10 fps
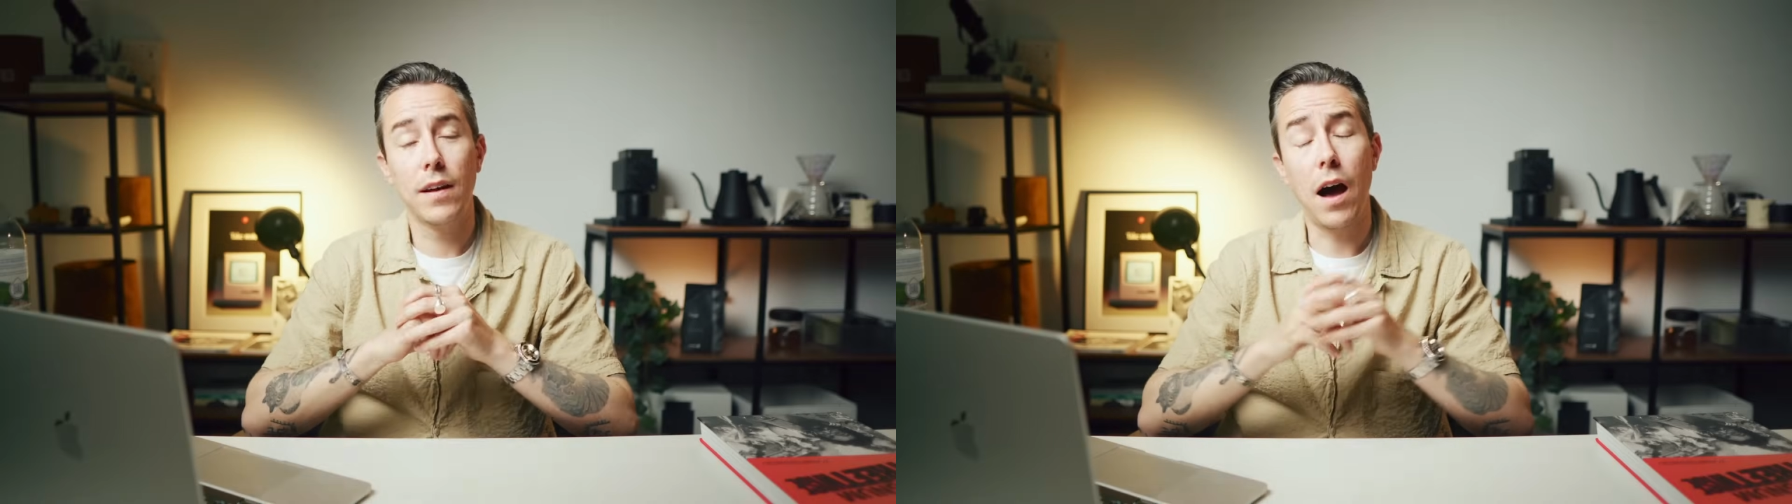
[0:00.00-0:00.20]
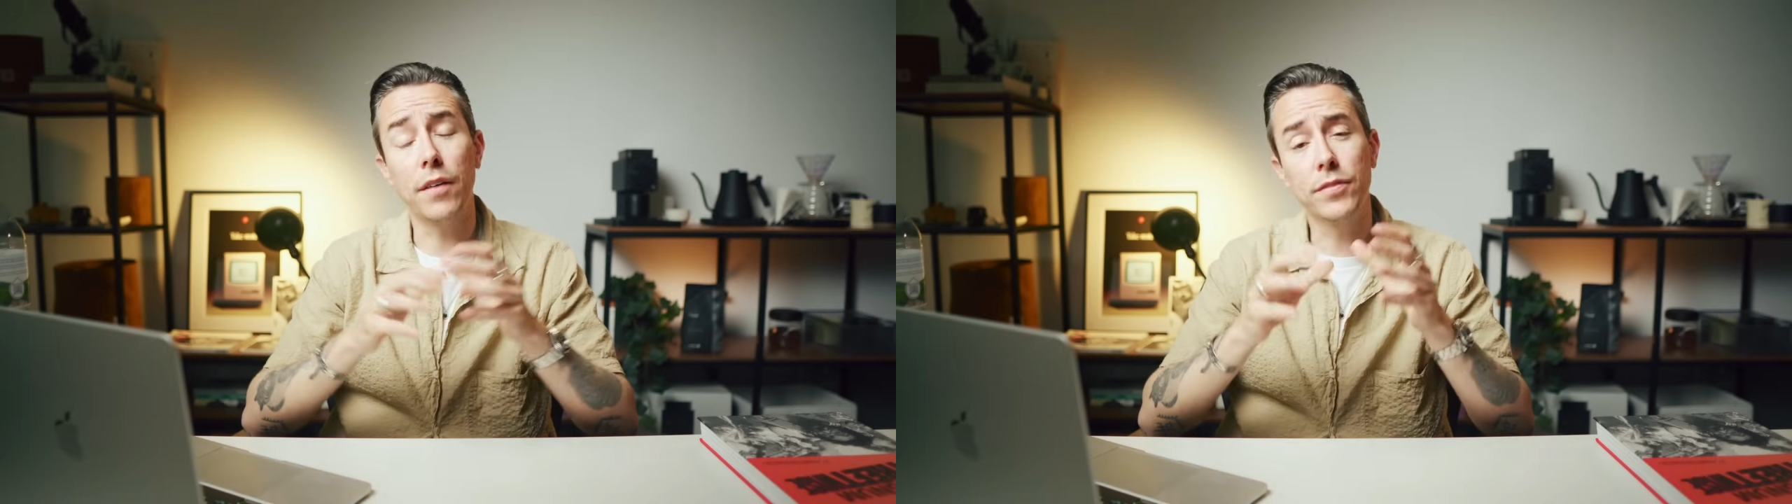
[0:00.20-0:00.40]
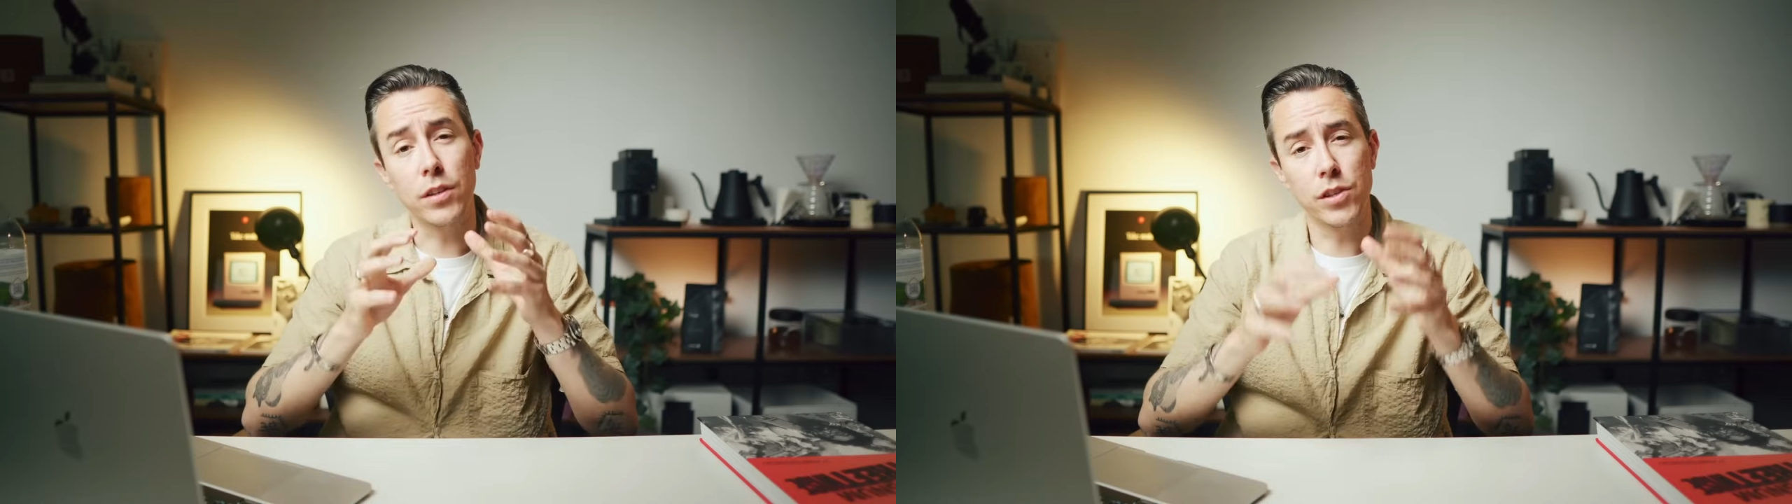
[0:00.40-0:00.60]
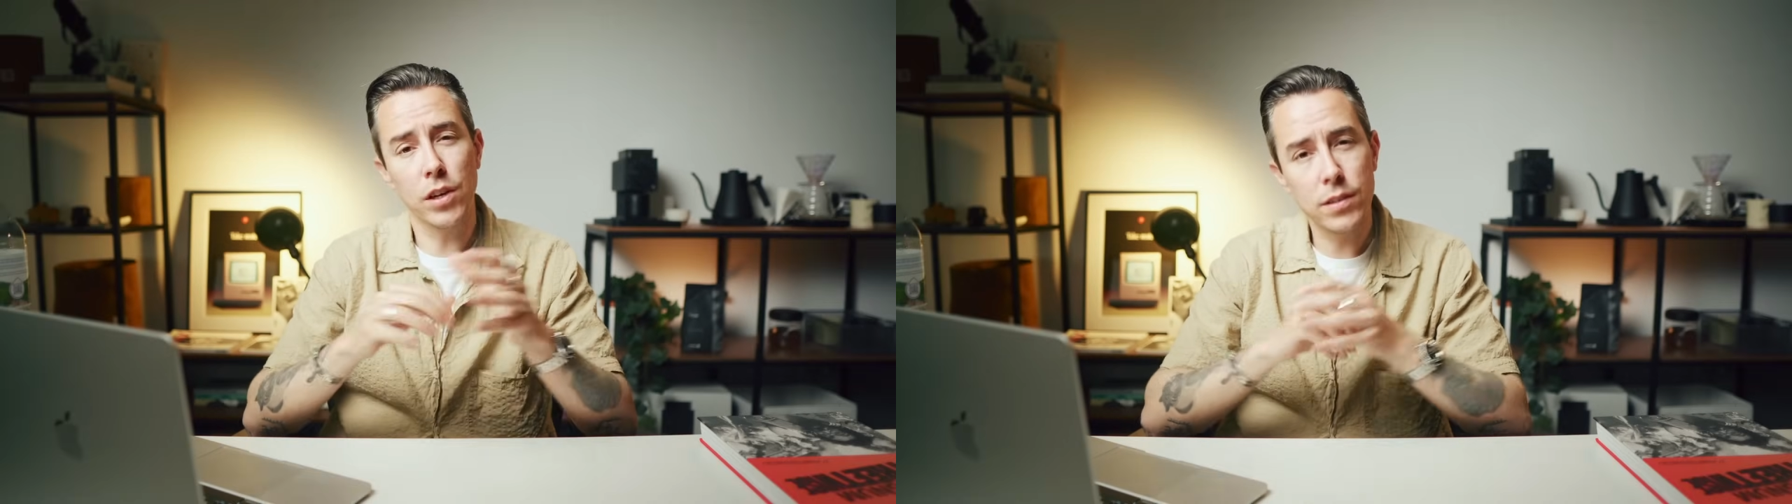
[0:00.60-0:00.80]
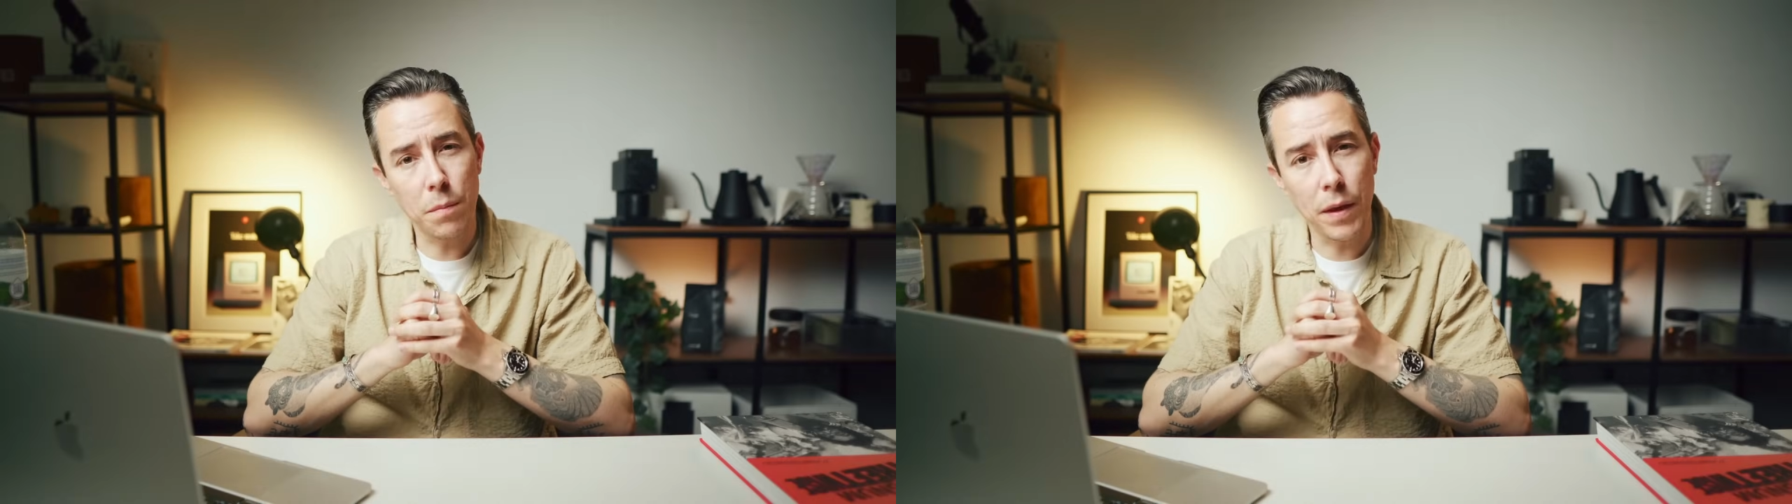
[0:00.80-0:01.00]
After
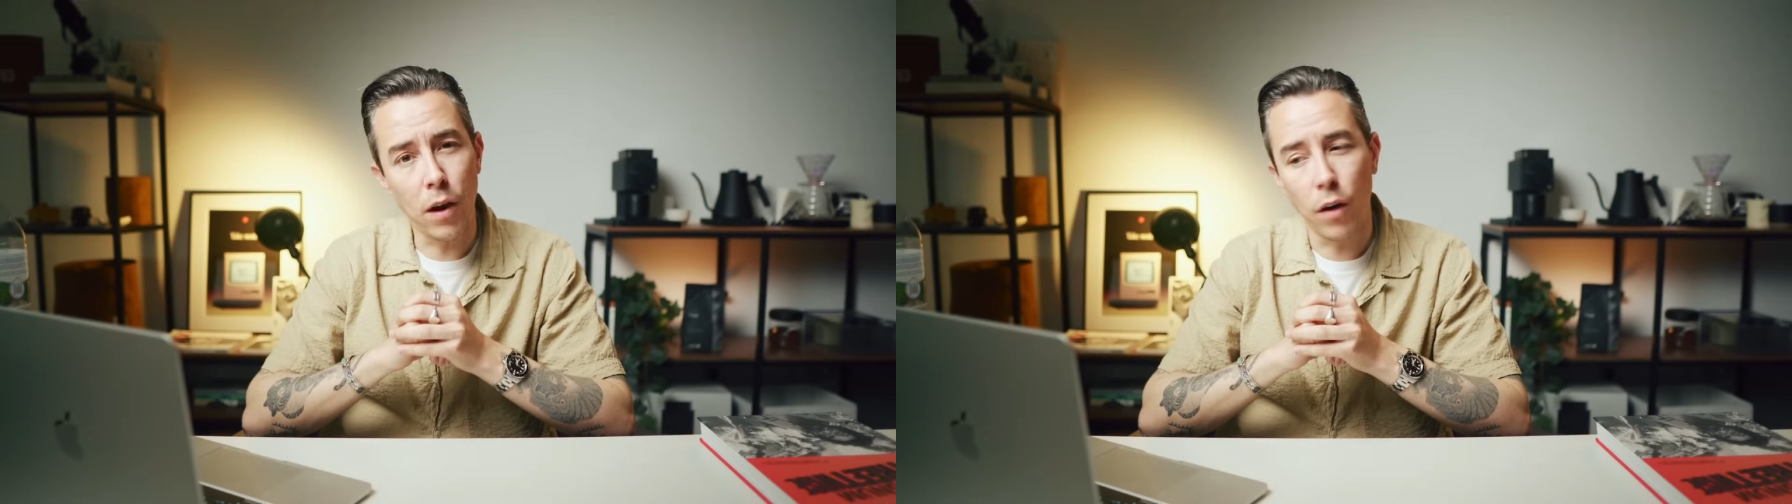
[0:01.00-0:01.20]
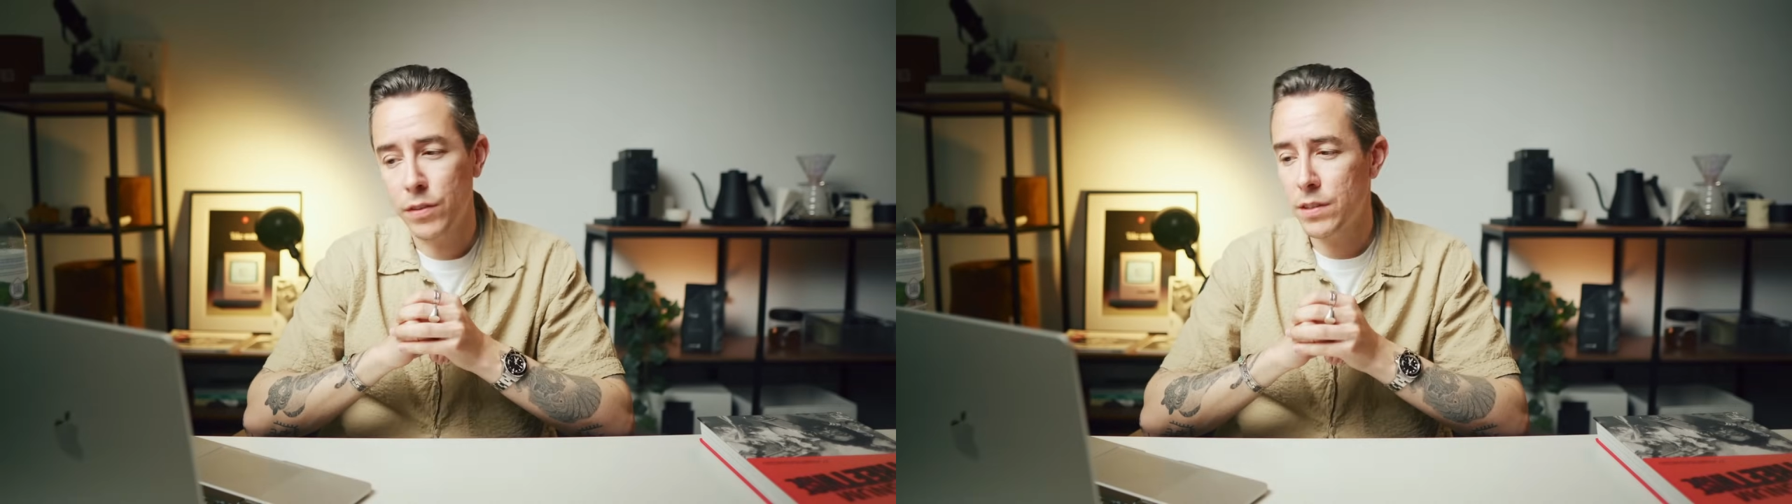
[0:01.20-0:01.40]
just a bit of